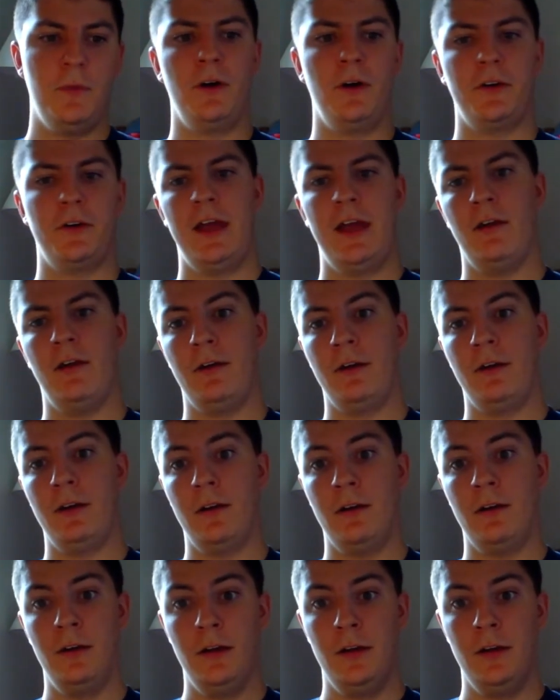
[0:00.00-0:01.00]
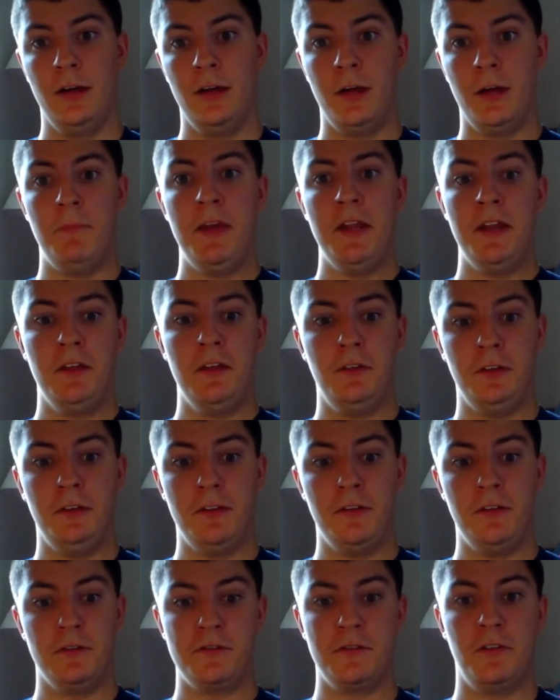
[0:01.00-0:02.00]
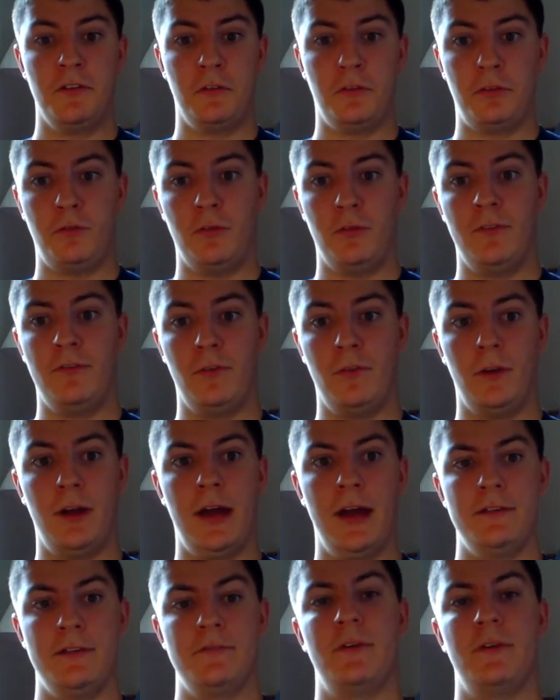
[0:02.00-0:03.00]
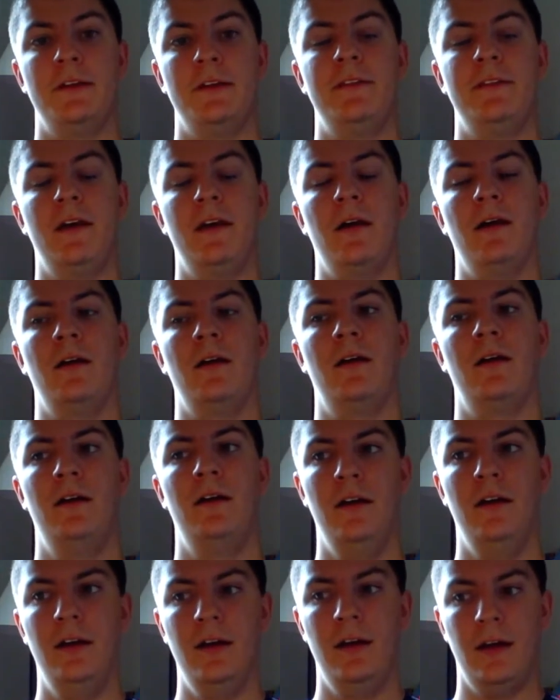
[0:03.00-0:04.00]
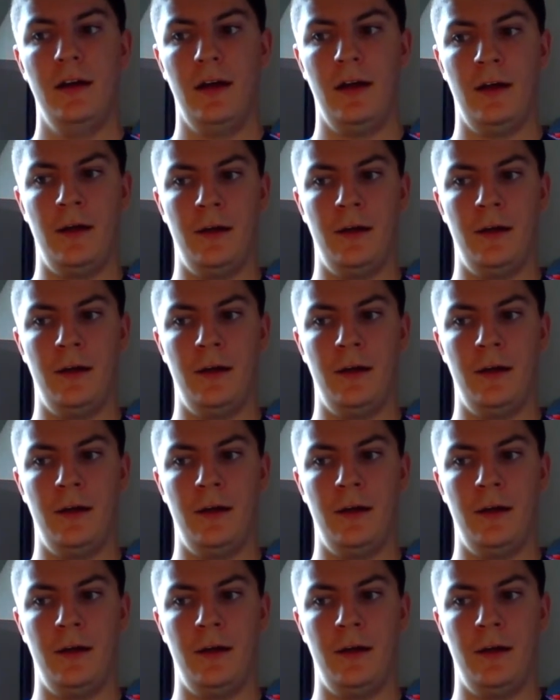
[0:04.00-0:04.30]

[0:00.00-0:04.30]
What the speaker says: gets the ball carrier, immediately there's another 3 or 4 guys right there,